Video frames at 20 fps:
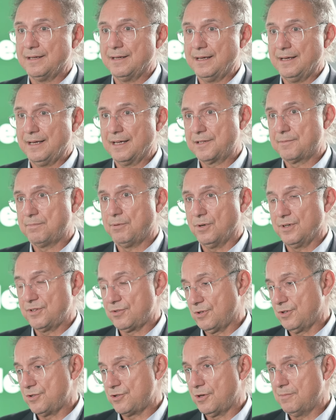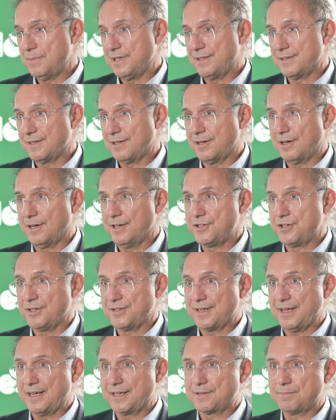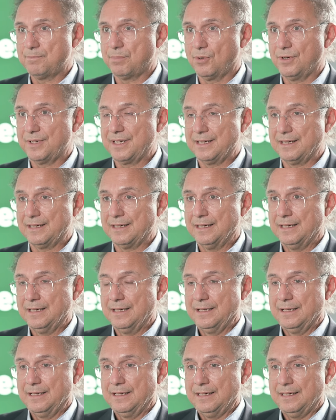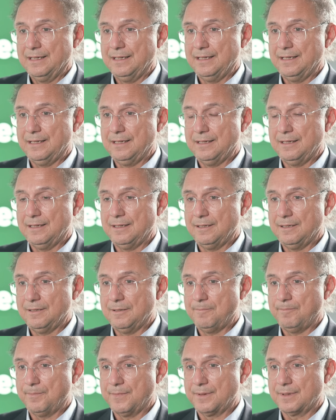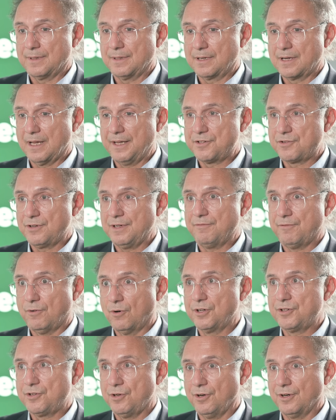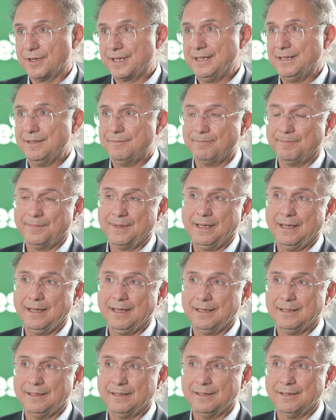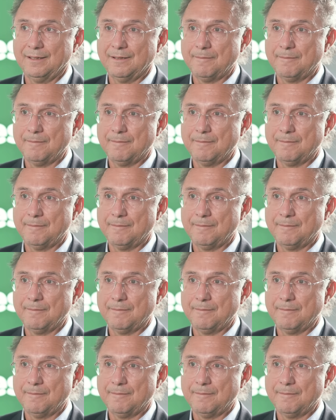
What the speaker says: exports, or Germany is the largest exporting country for Turkey, and